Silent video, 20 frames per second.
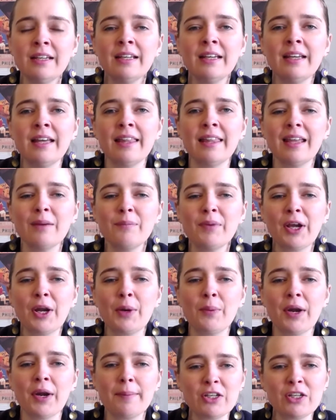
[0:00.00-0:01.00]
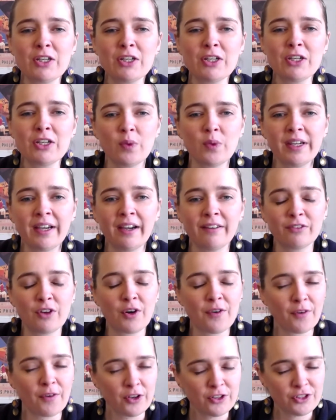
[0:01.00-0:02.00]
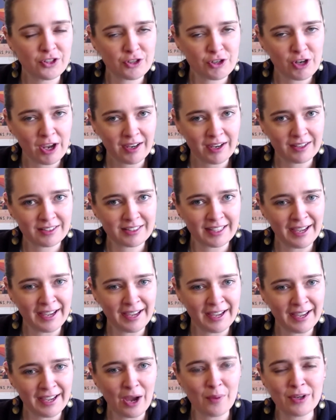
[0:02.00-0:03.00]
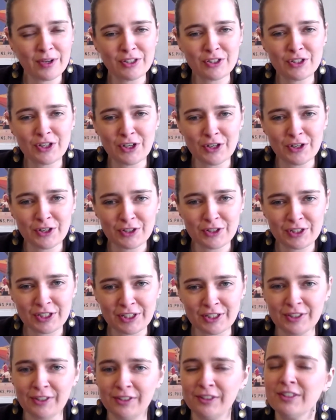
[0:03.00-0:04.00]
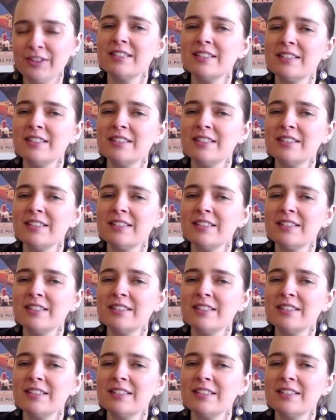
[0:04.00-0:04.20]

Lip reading: Then we're going to want to make sure we have cross-checked our totals.